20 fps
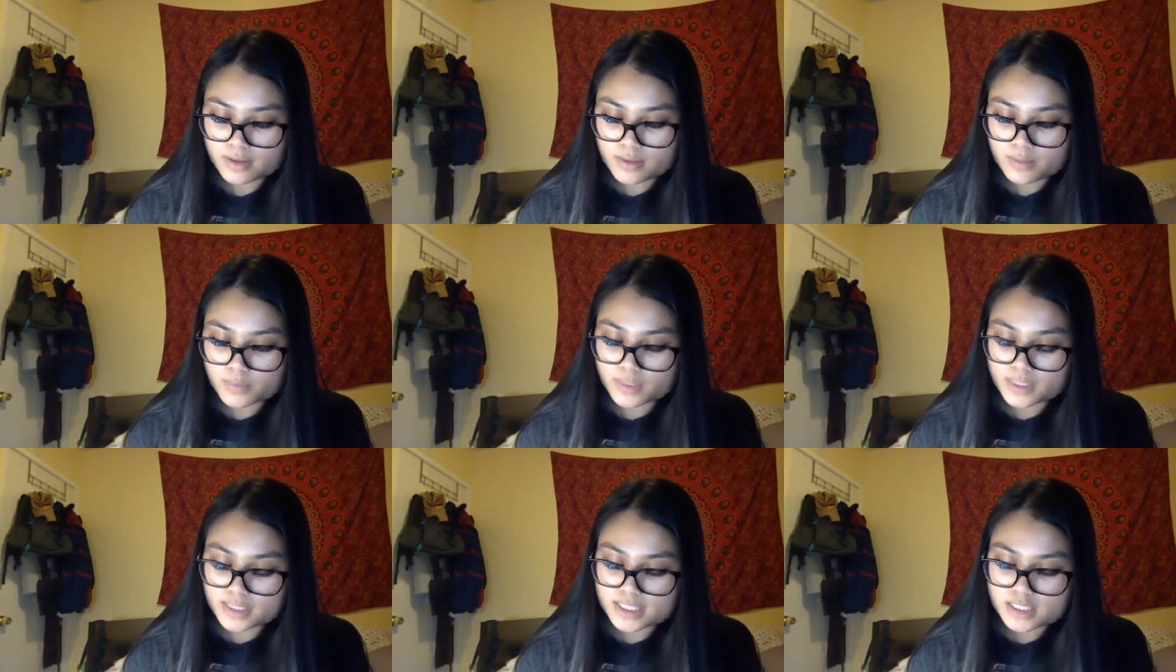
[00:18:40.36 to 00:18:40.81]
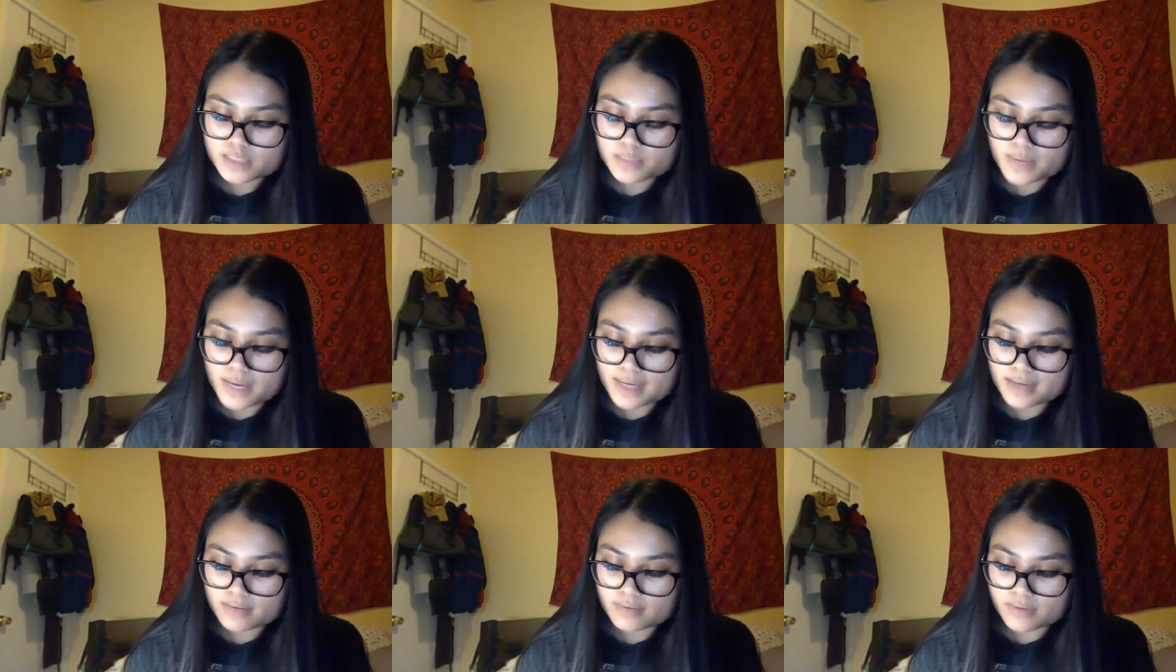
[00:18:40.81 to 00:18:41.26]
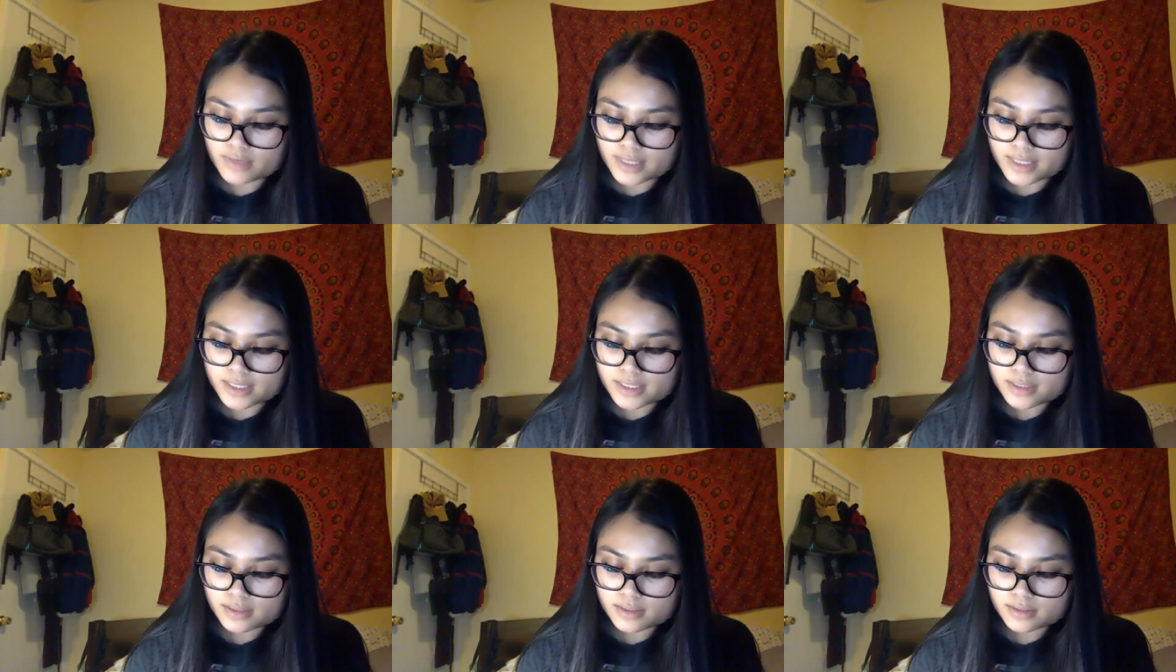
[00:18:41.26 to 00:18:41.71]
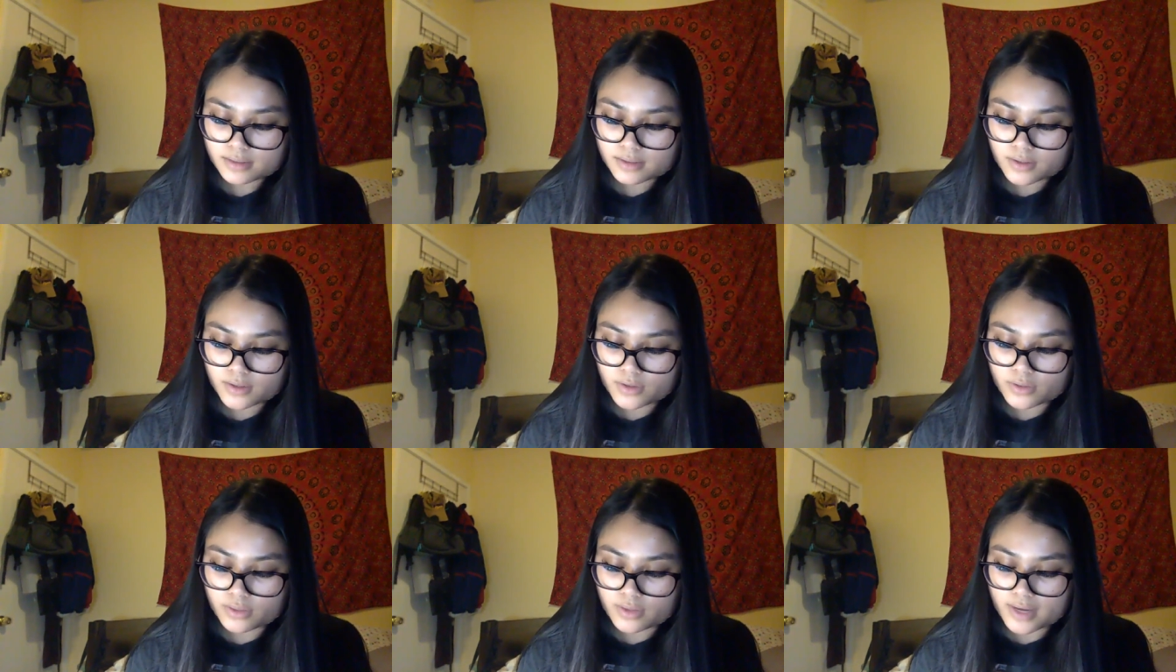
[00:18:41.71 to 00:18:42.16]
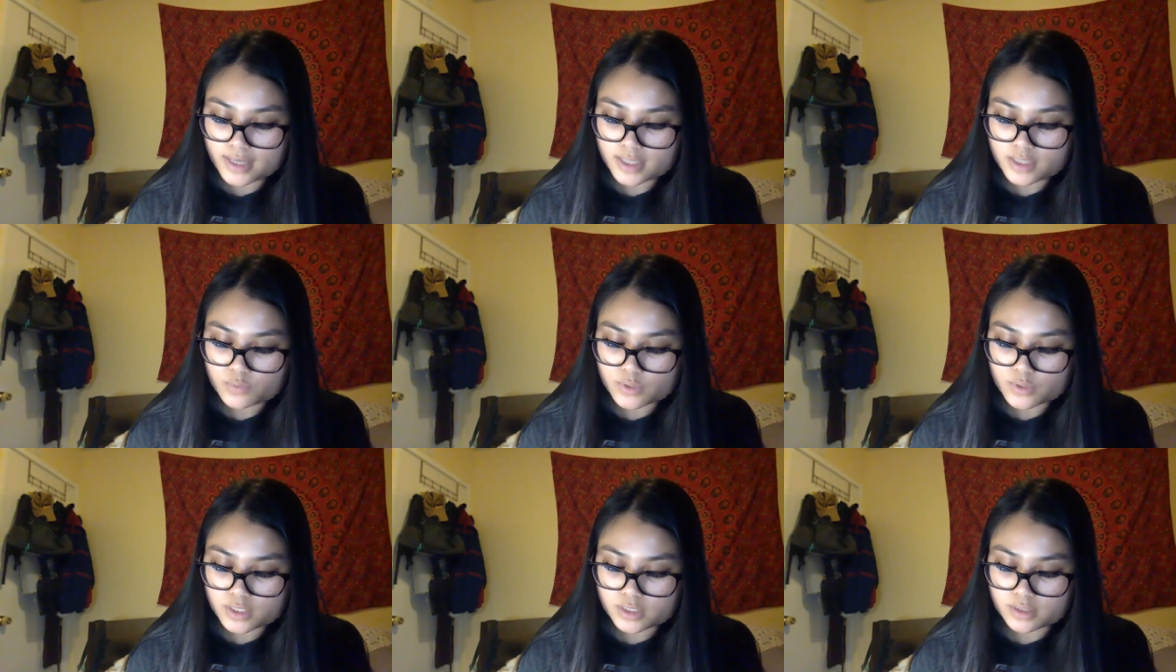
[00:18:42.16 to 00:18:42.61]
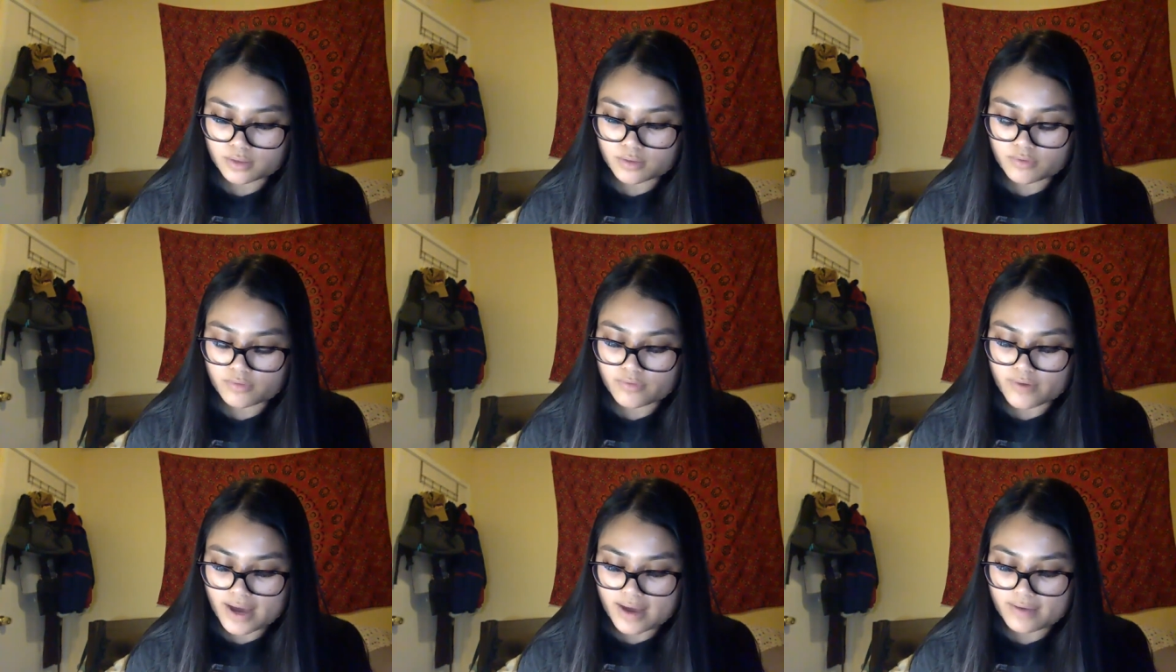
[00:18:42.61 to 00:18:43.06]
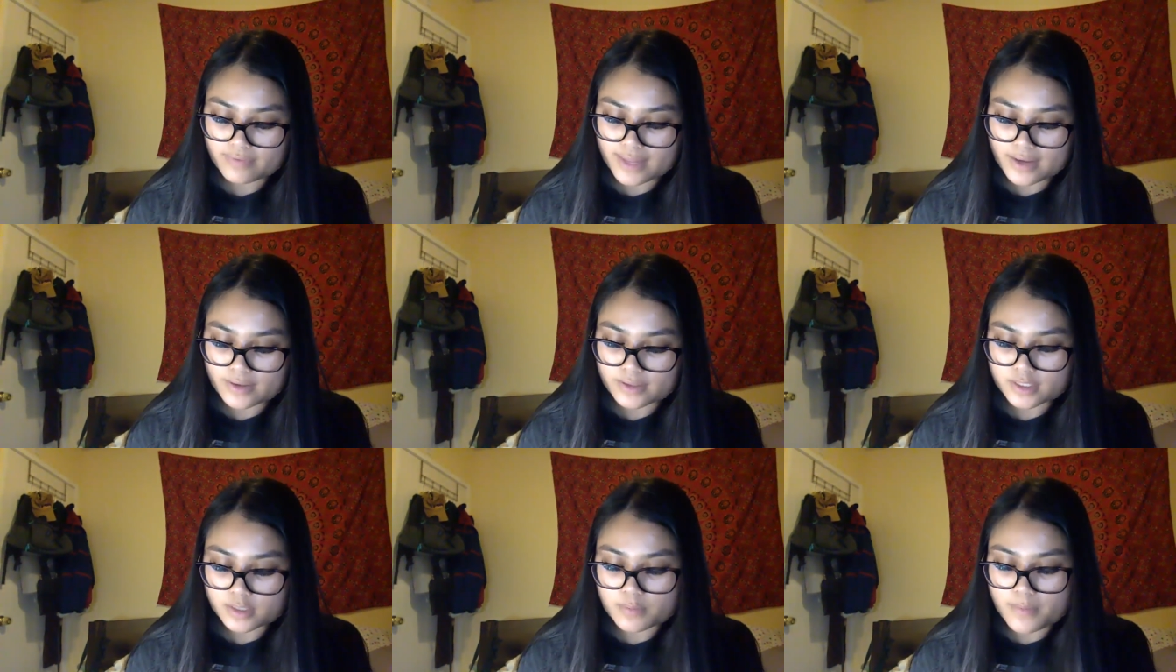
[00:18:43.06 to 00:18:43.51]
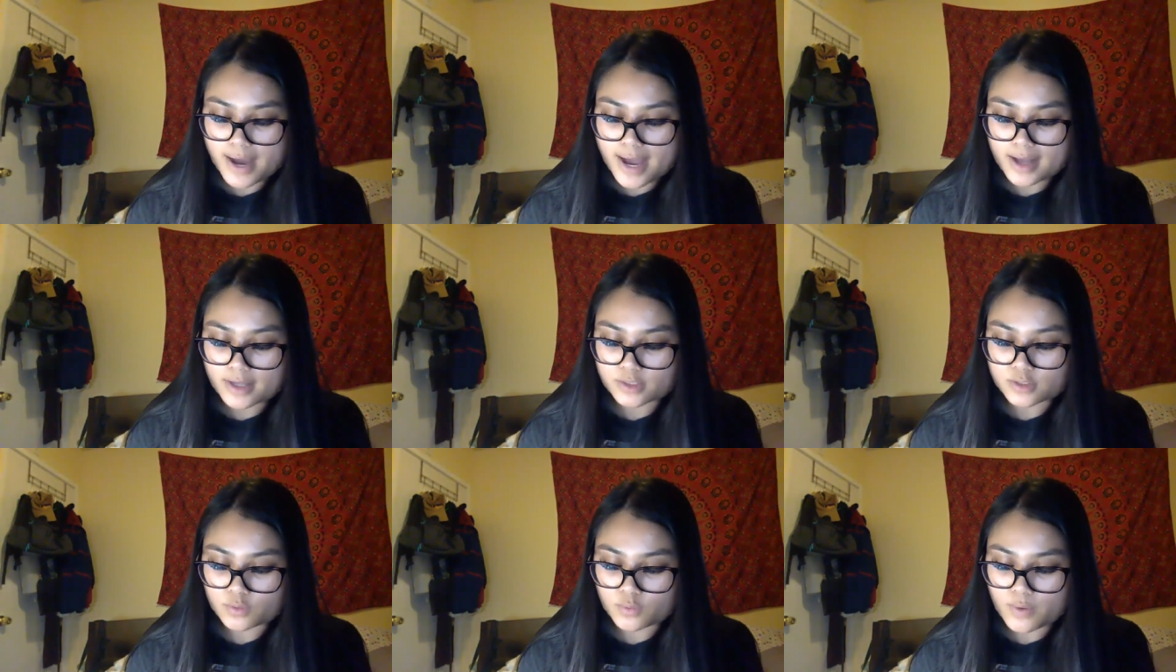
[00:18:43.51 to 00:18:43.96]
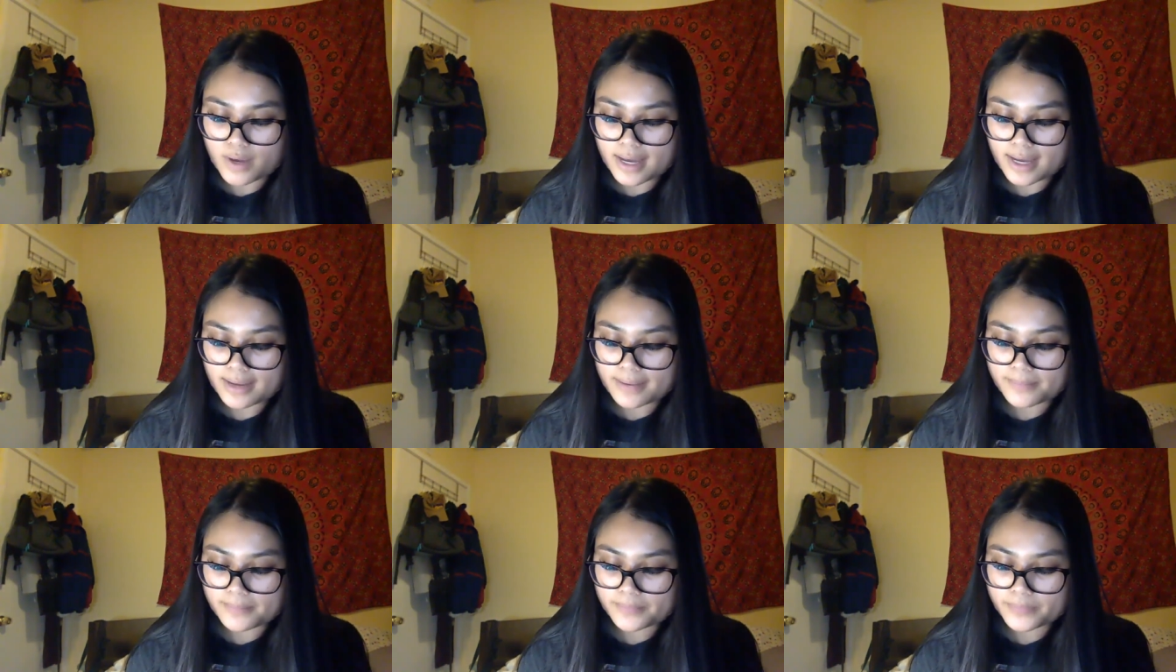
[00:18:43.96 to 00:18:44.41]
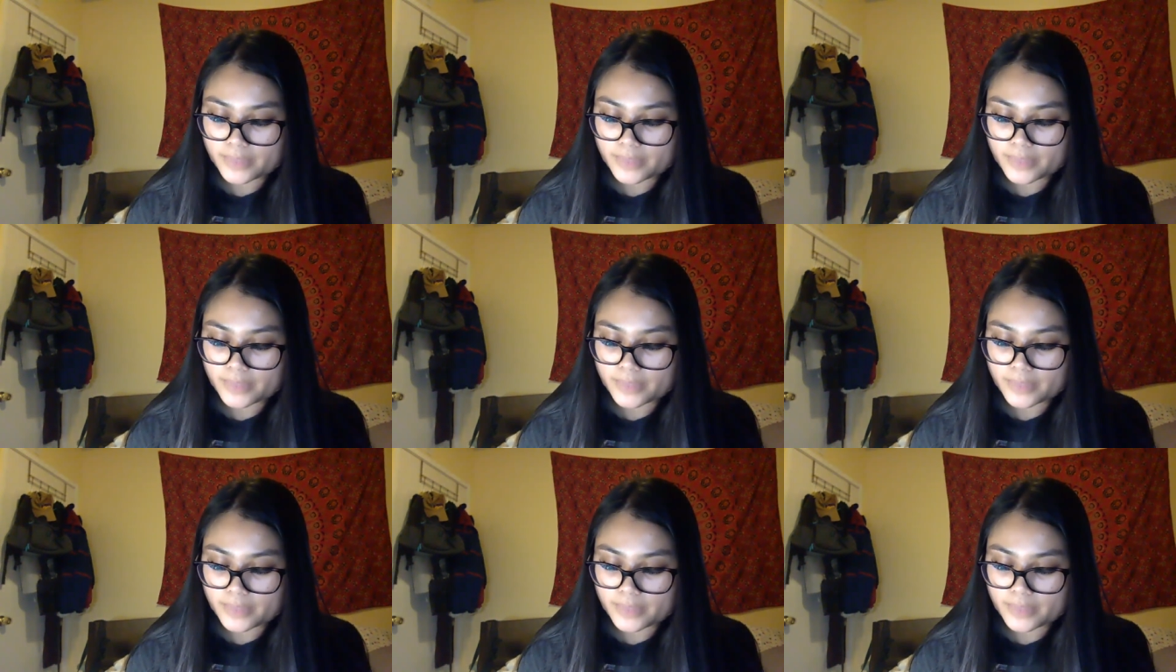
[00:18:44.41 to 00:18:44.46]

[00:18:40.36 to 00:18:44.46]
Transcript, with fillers: But in spite of this, her thoughts were still 5,000 miles away,